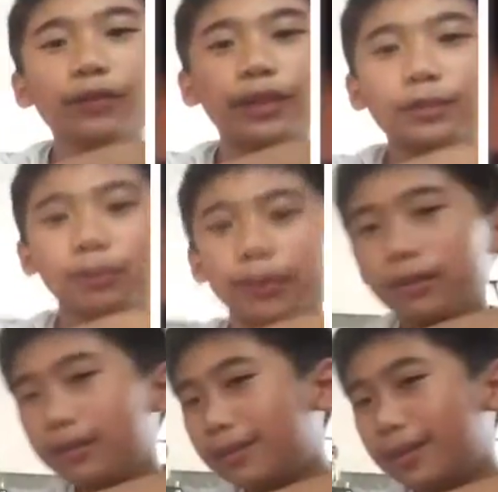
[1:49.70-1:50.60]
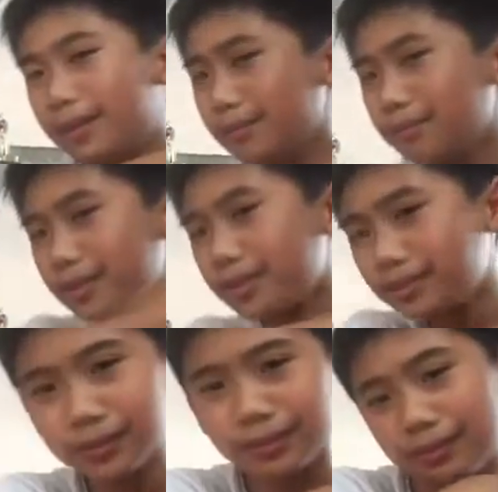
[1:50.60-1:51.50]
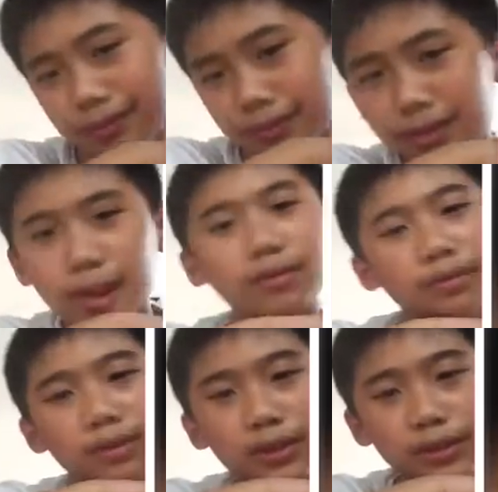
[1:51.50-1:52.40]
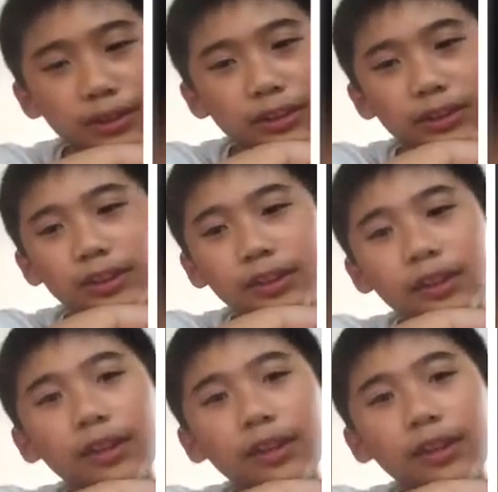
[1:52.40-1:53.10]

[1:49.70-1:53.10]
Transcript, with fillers: Wait, don't hold the camera. Attention hog.